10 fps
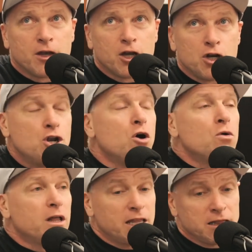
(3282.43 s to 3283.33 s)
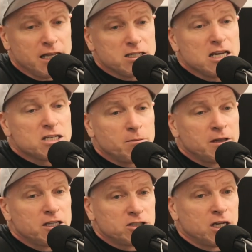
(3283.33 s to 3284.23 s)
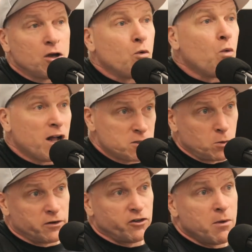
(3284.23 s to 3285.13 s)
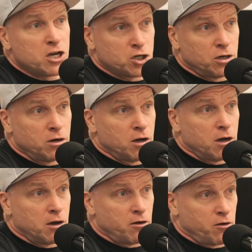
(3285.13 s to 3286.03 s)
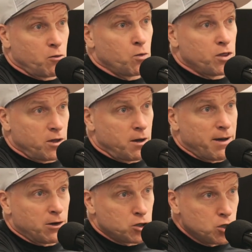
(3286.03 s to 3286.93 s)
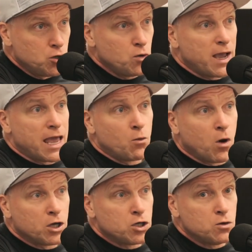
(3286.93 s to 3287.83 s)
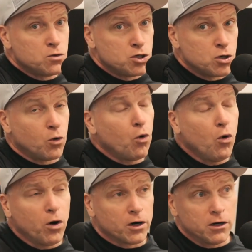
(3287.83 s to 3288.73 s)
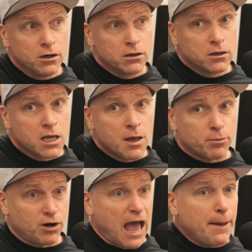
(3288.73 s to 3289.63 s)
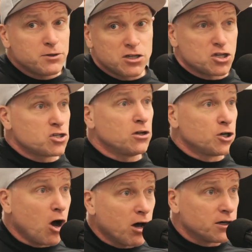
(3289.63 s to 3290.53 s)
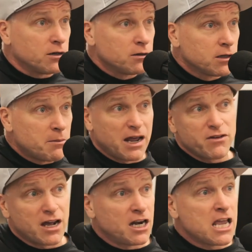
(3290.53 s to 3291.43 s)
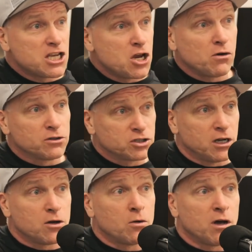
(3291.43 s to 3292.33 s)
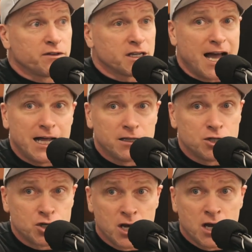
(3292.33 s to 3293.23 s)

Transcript: no, let's say someone listening wants more information with about you and what you do, or Perhaps it's a son or daughter. I mean, I've got an 18 year old son going off to college,